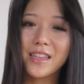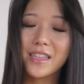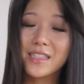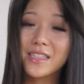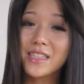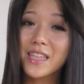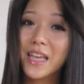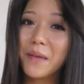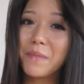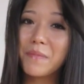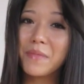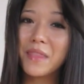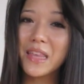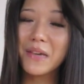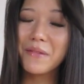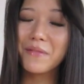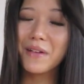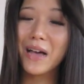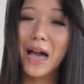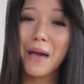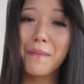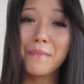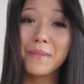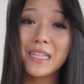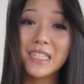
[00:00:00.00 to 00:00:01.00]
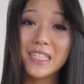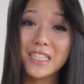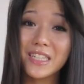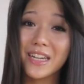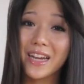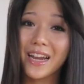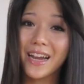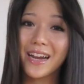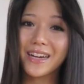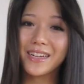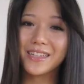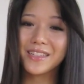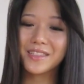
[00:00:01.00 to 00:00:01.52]
The same thing will happen to your
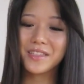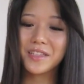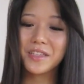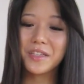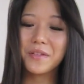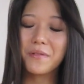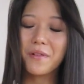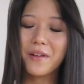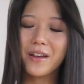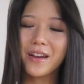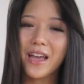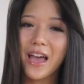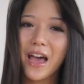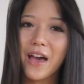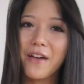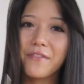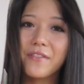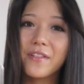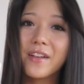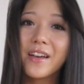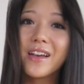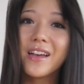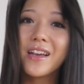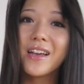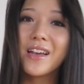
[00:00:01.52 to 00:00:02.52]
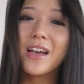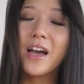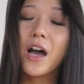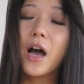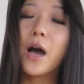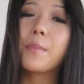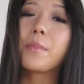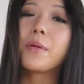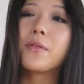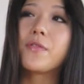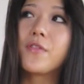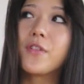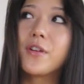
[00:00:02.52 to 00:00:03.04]
hair, so you want to have
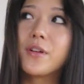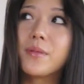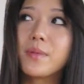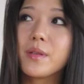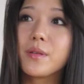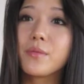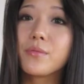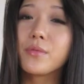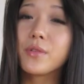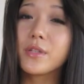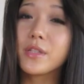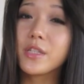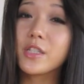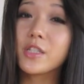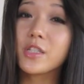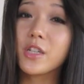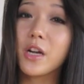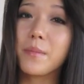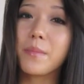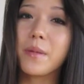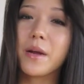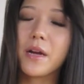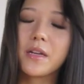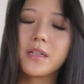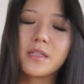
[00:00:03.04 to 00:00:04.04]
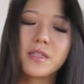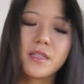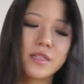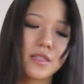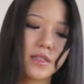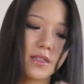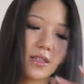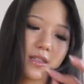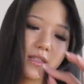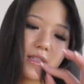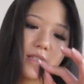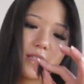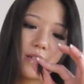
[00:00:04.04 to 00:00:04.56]
a preferably really sharp pair of
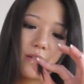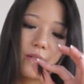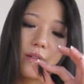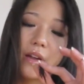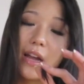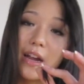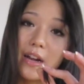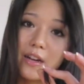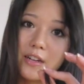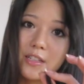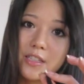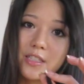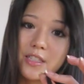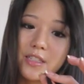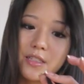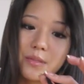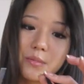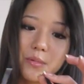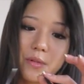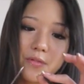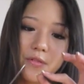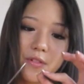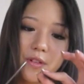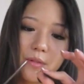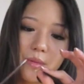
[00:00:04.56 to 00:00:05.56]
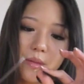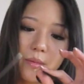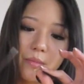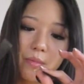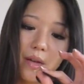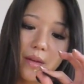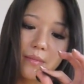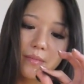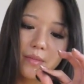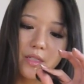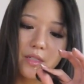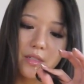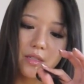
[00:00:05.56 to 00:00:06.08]
scissors, you know, hair shears preferably, but
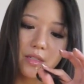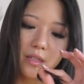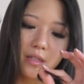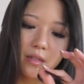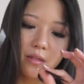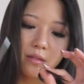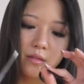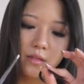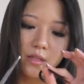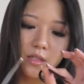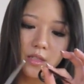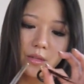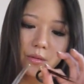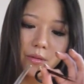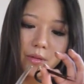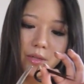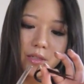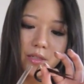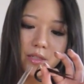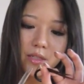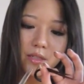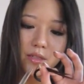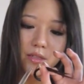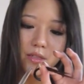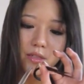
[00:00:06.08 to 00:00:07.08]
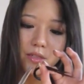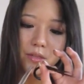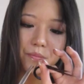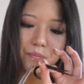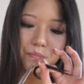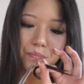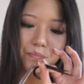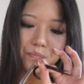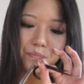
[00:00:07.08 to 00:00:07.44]
I'm just using sewing scissors.